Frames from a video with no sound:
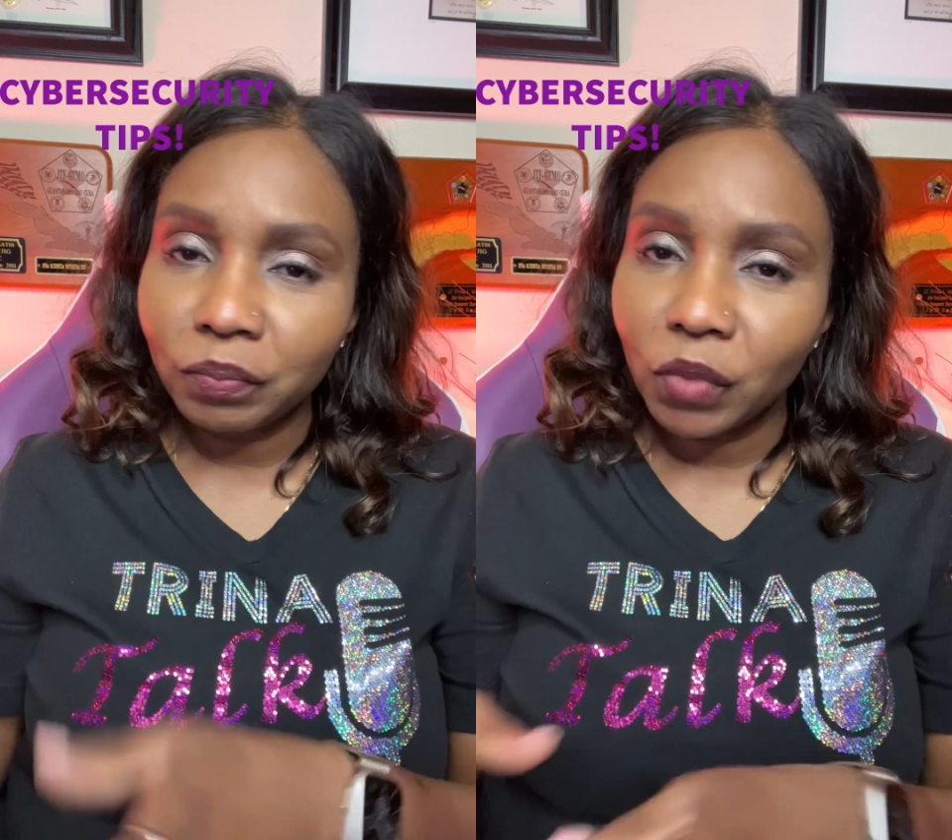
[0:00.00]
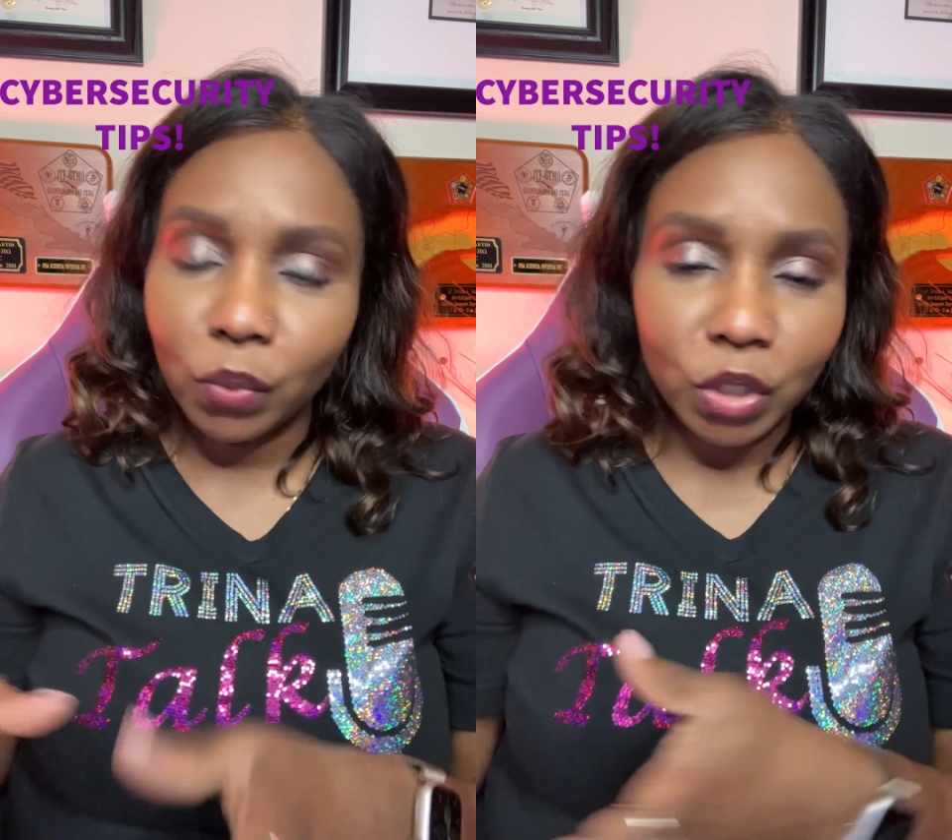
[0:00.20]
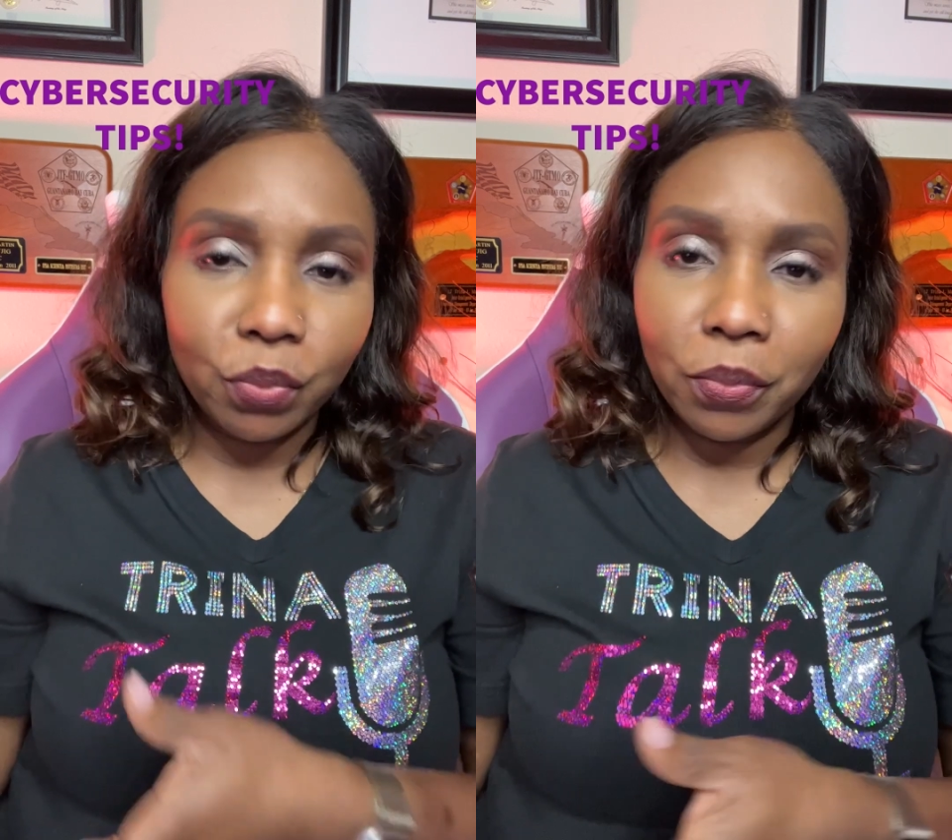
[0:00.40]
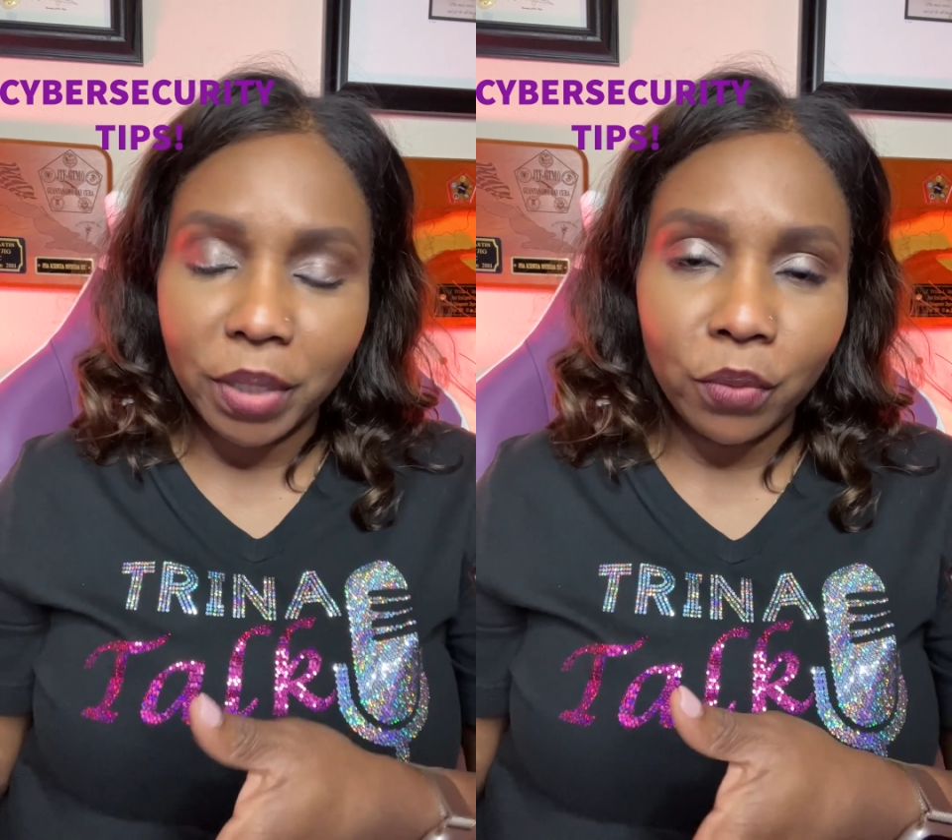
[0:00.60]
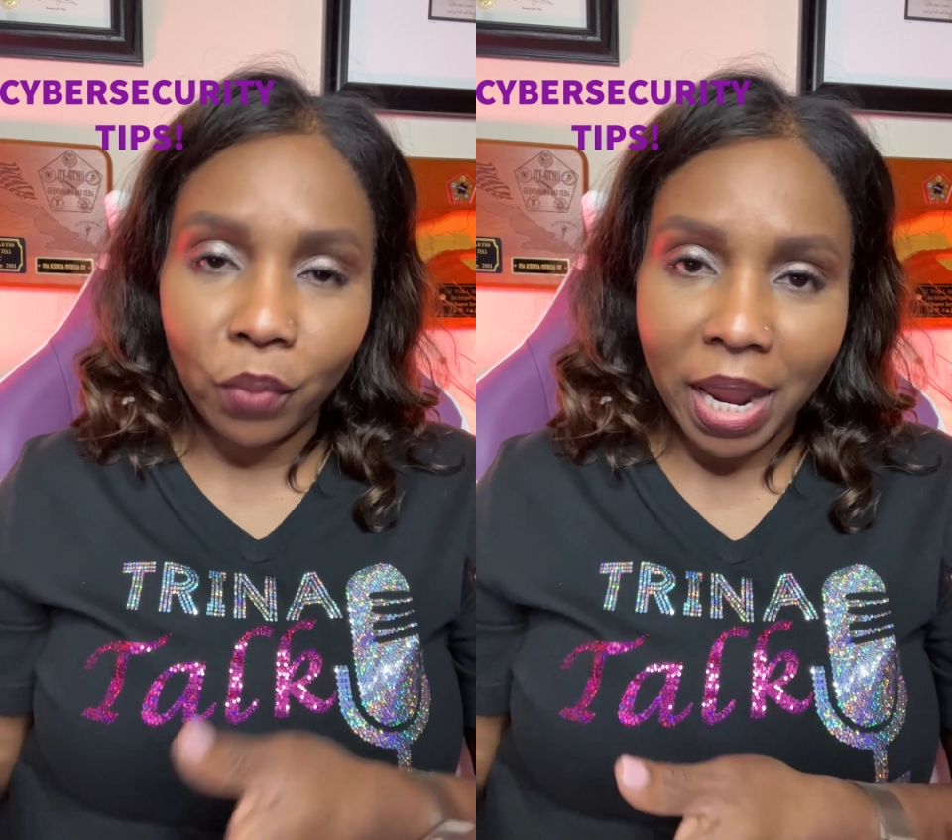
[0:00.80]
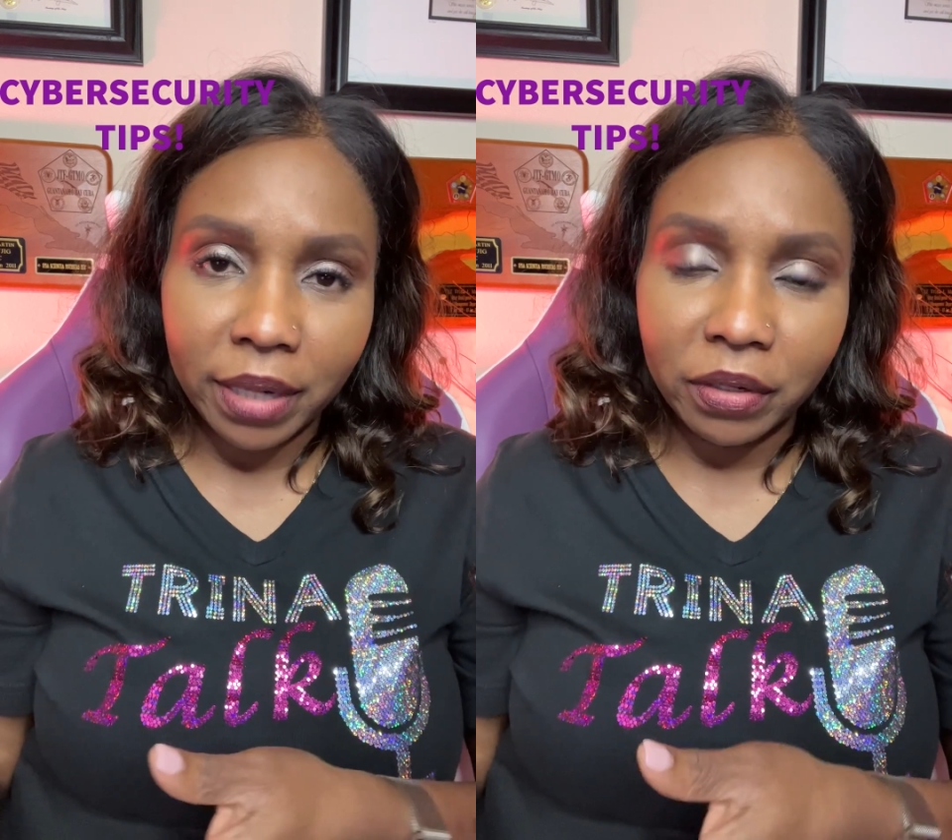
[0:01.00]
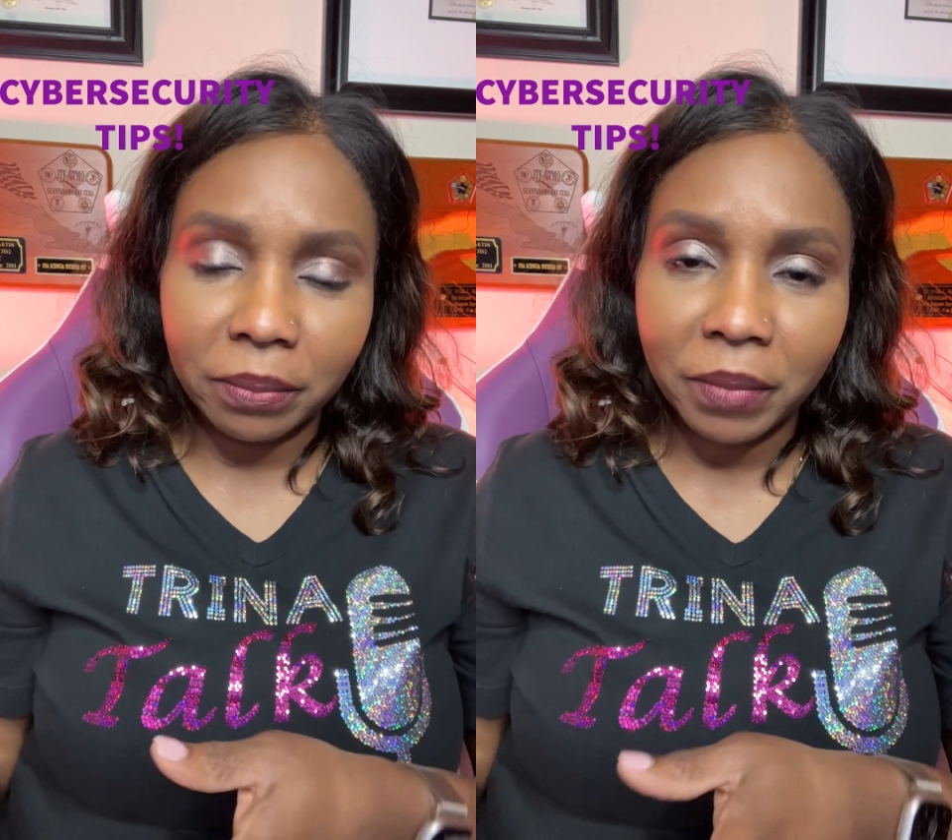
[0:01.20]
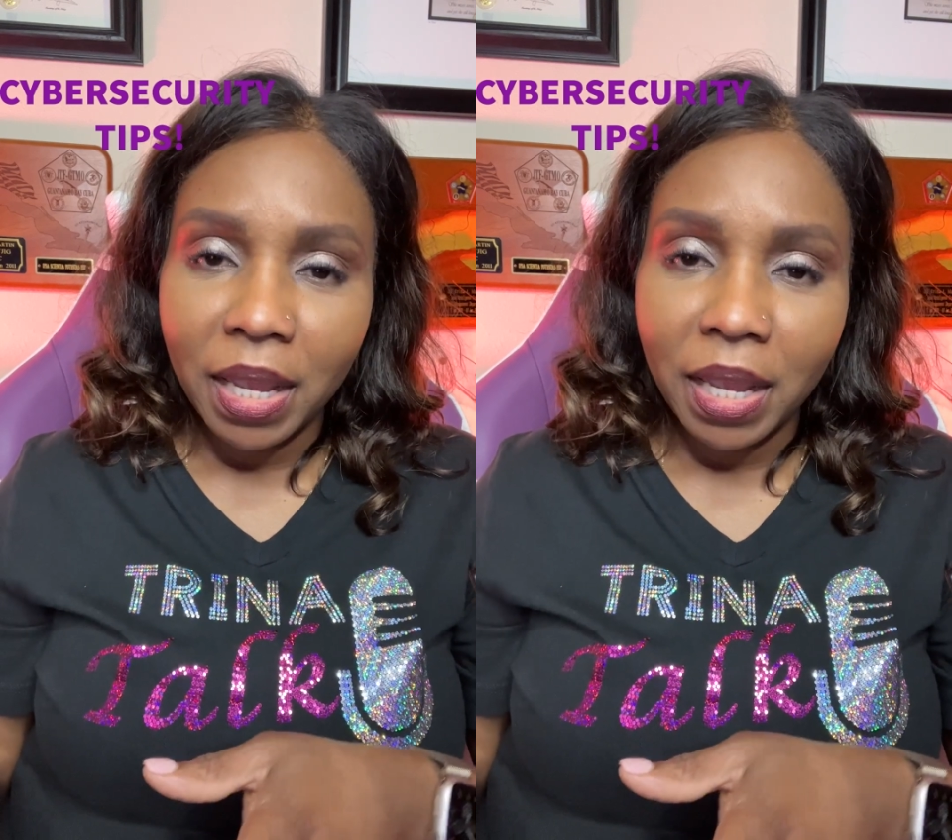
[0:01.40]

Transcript: which will be random